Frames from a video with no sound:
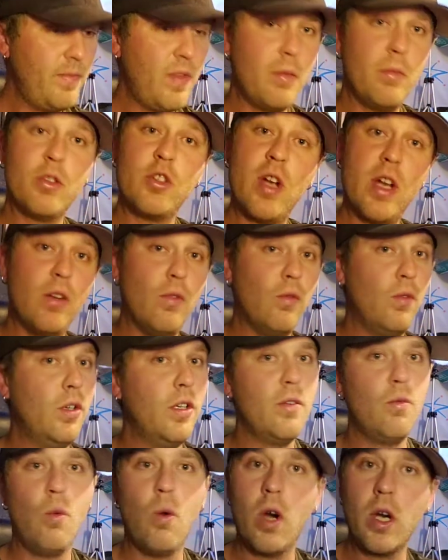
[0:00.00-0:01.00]
I'm gonna try to
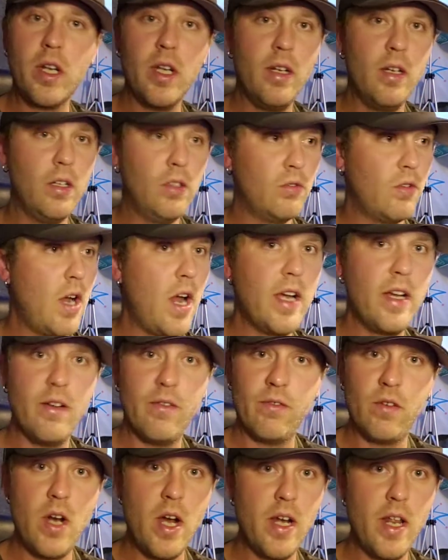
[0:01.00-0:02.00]
really work it and grind it
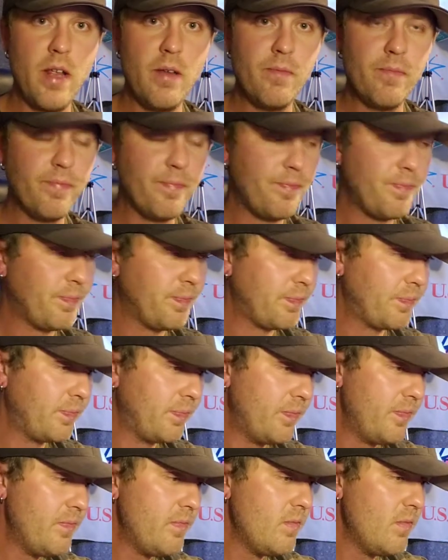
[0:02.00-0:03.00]
Friday
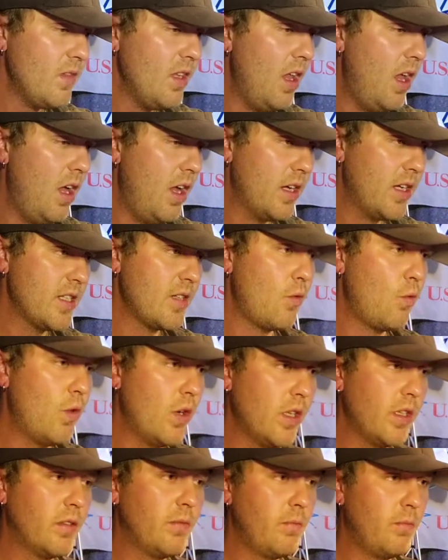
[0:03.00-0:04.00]
because uh, I
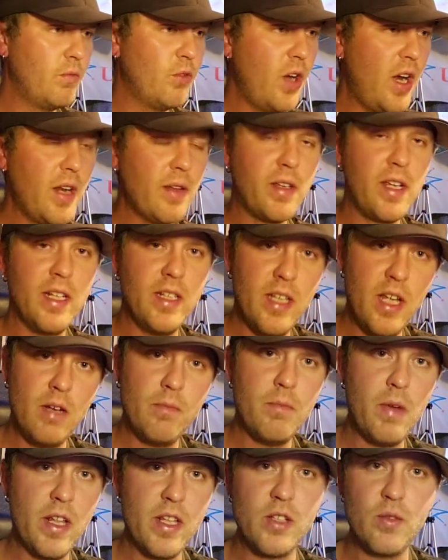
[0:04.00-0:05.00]
want to try to get
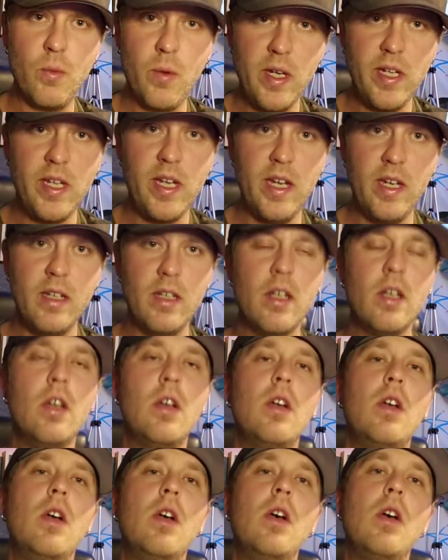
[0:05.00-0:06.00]
done by this weekend
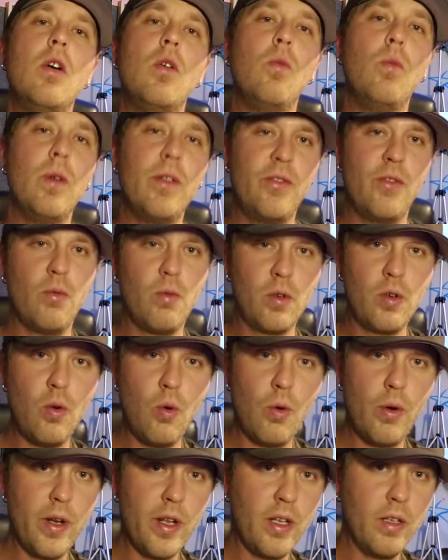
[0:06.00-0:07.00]
with the
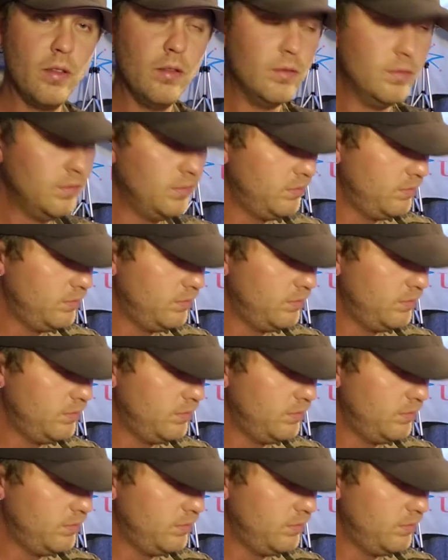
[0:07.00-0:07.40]
recording.